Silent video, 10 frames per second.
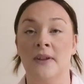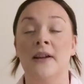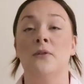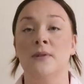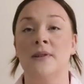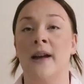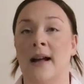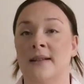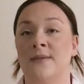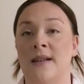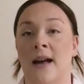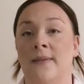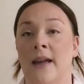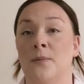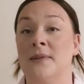There are also actives out
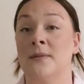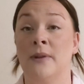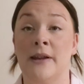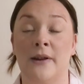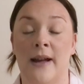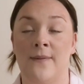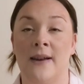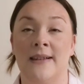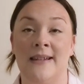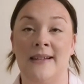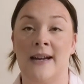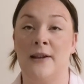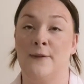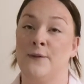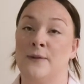there with some really good efficacy
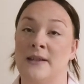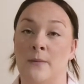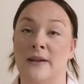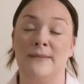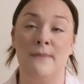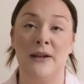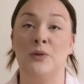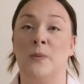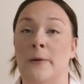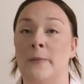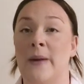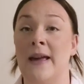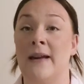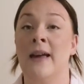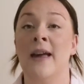data for someone's mental
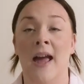well-being,